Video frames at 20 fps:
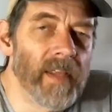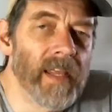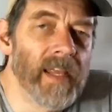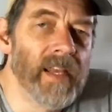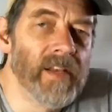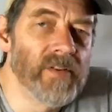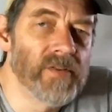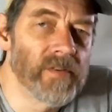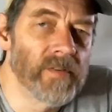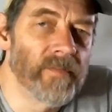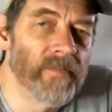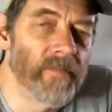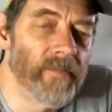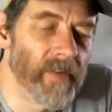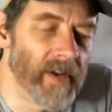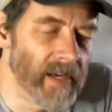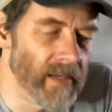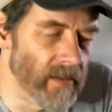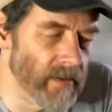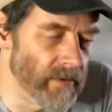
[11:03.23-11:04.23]
engine
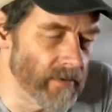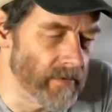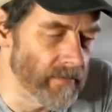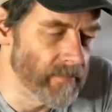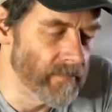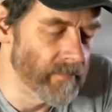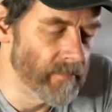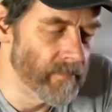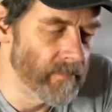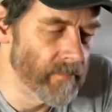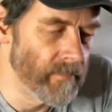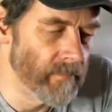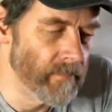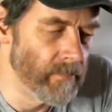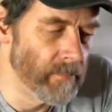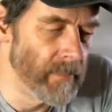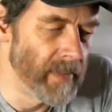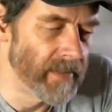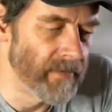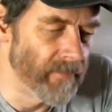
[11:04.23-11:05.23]
failure
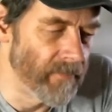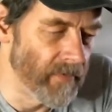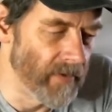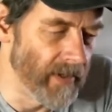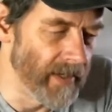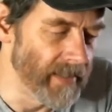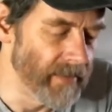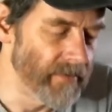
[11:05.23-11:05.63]
mid-flight.